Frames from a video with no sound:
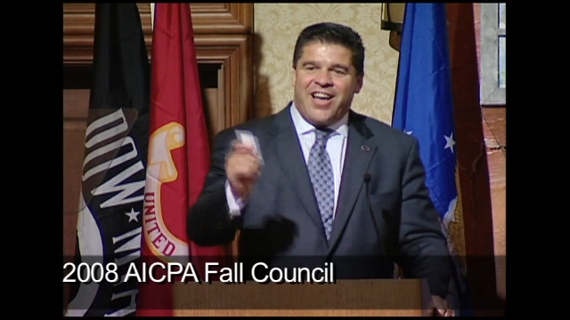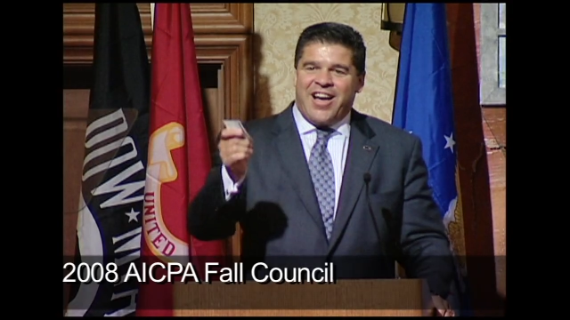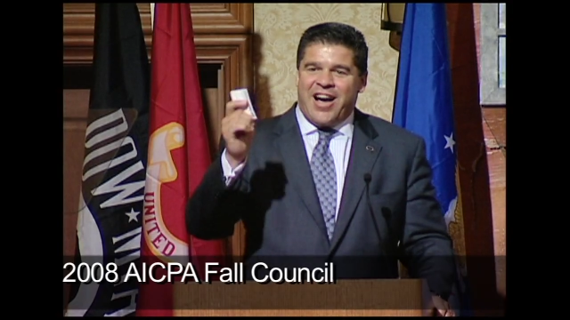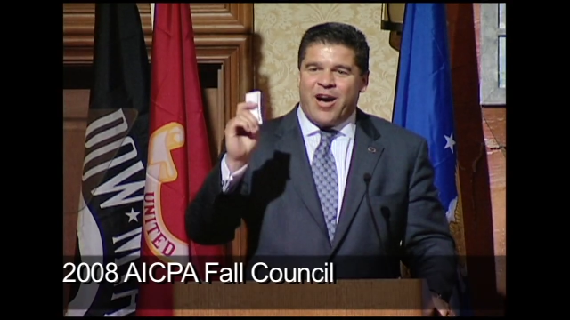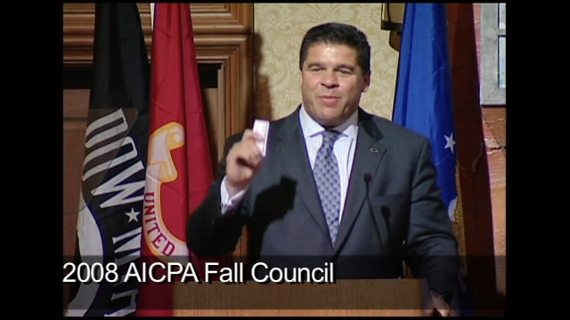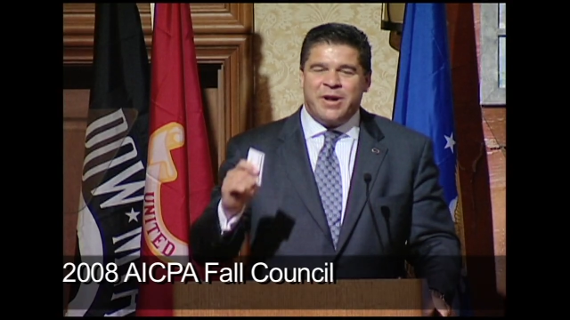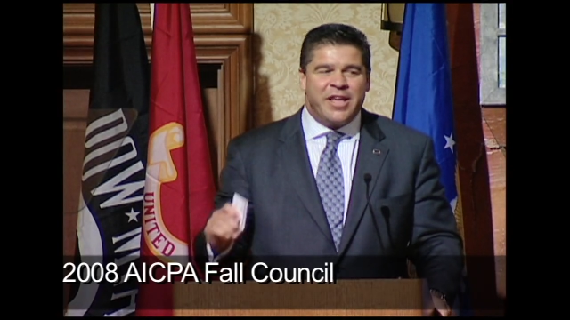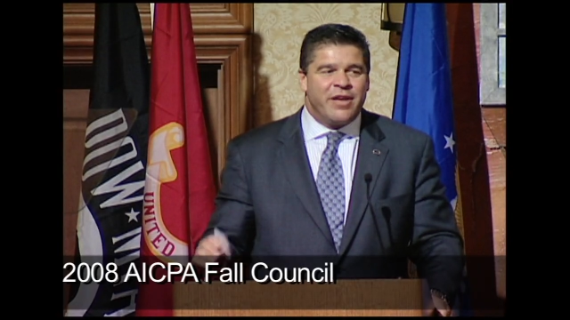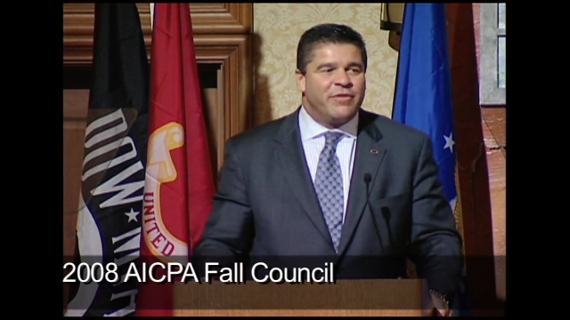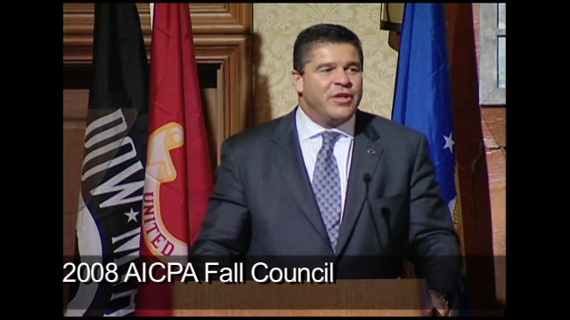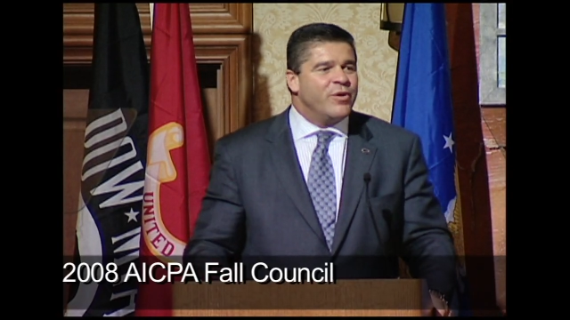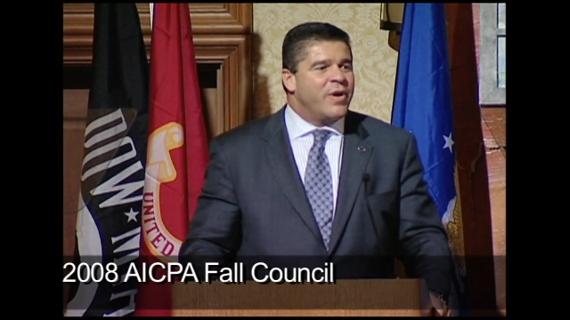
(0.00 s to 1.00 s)
How many of
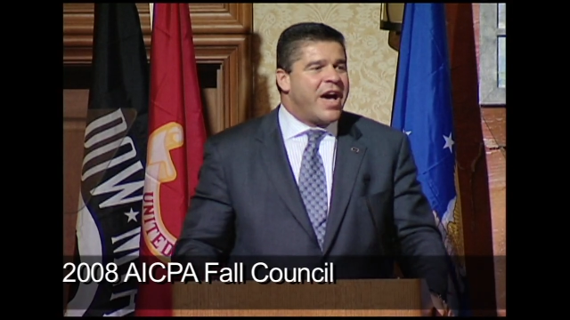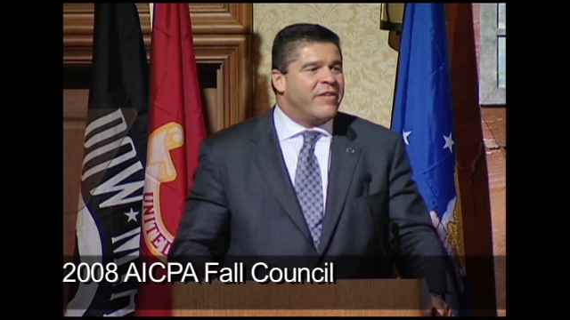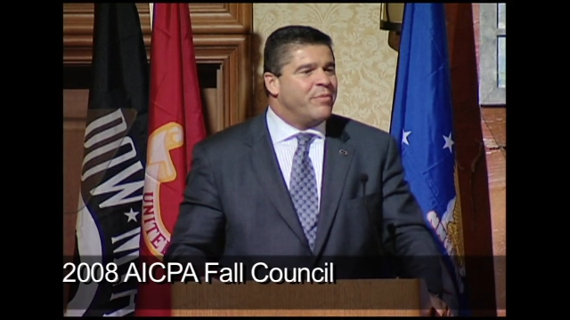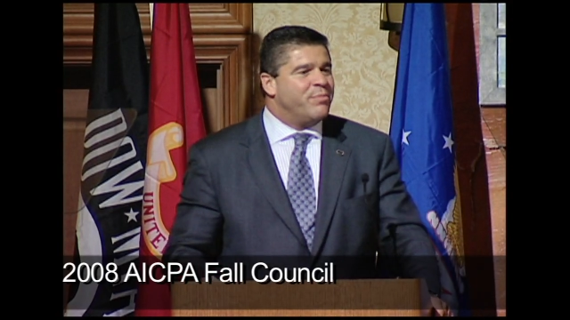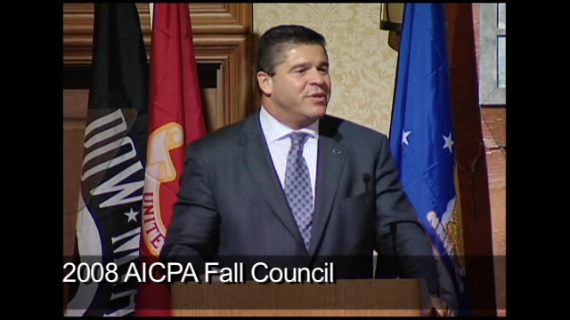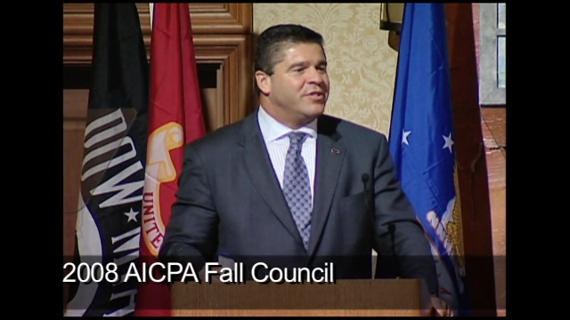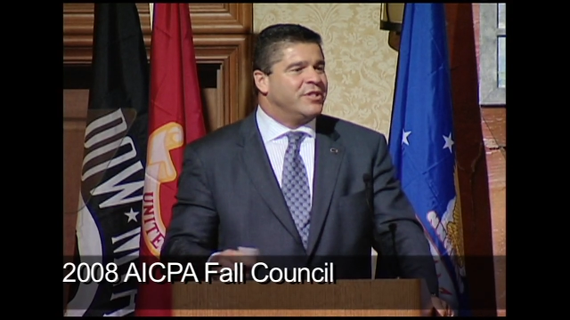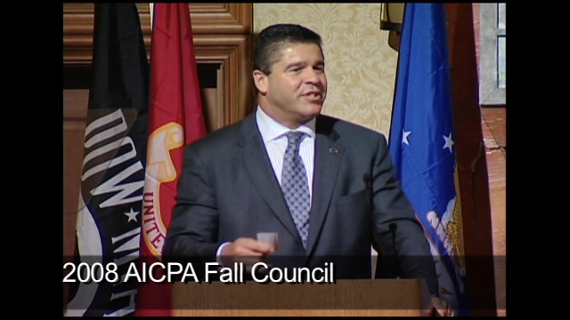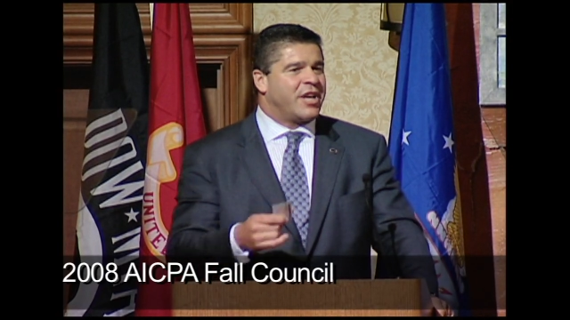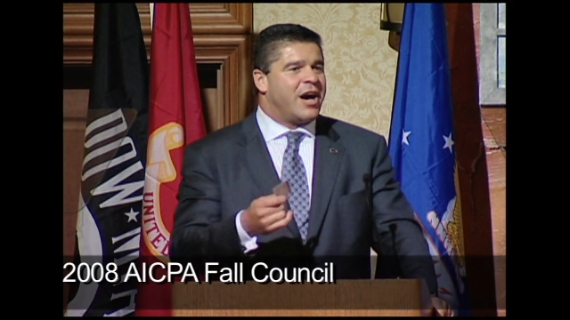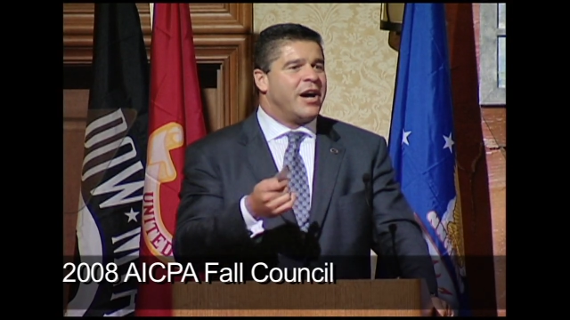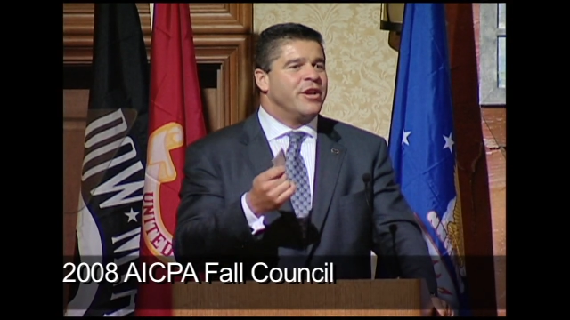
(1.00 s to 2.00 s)
you have a business
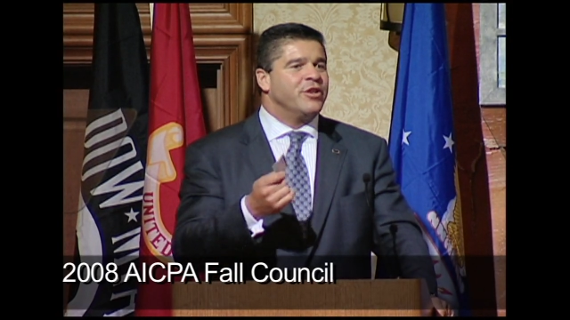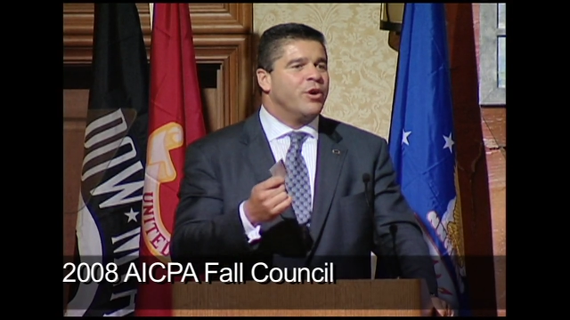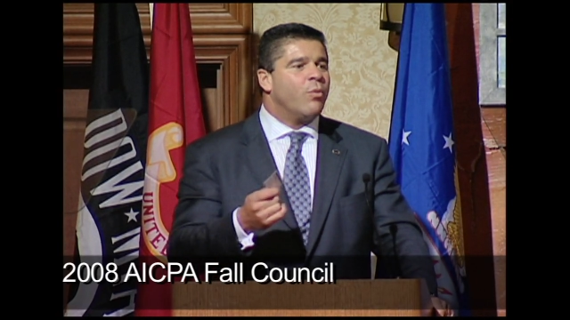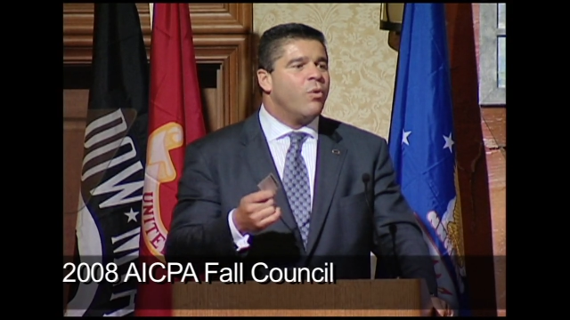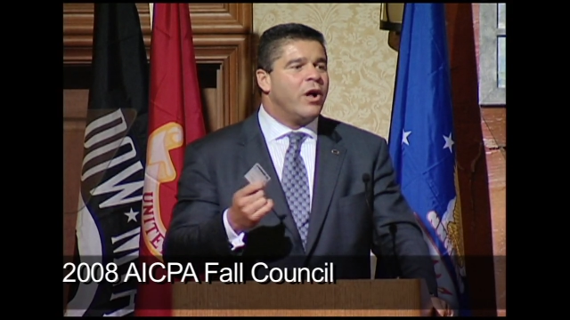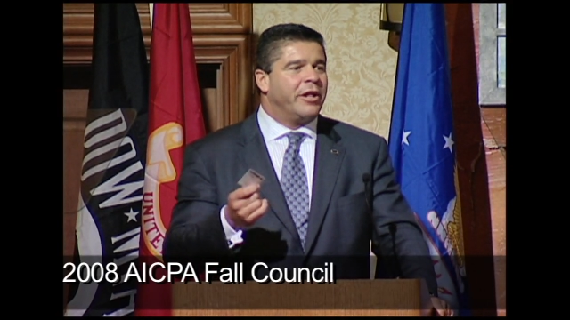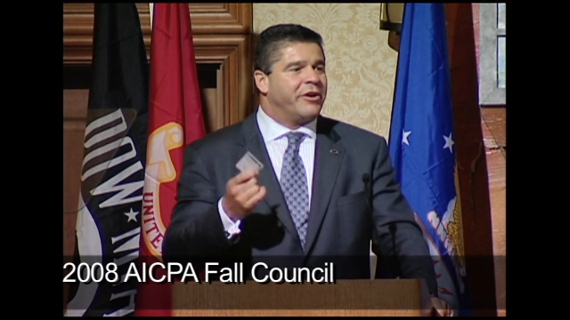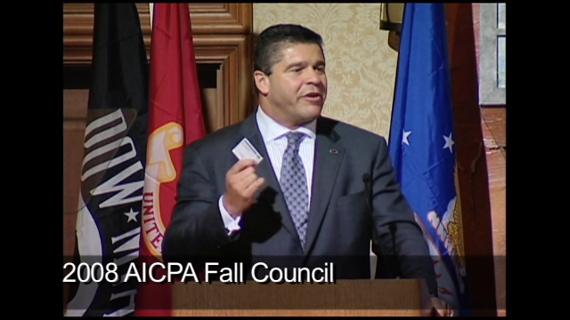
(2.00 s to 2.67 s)
card in your wallet